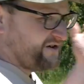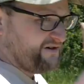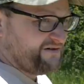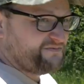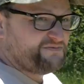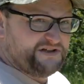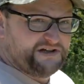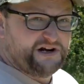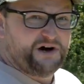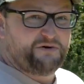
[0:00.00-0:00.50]
are,
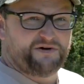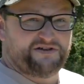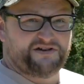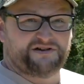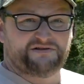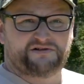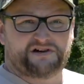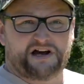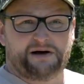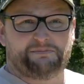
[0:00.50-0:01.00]
you know,
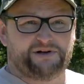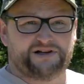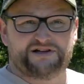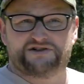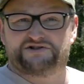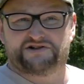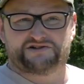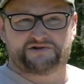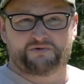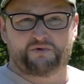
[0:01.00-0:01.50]
within a couple
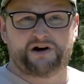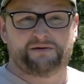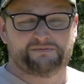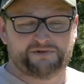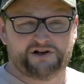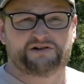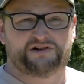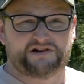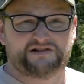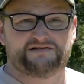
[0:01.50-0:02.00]
inches of where I'm
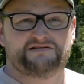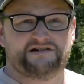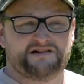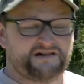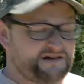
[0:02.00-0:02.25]
looking.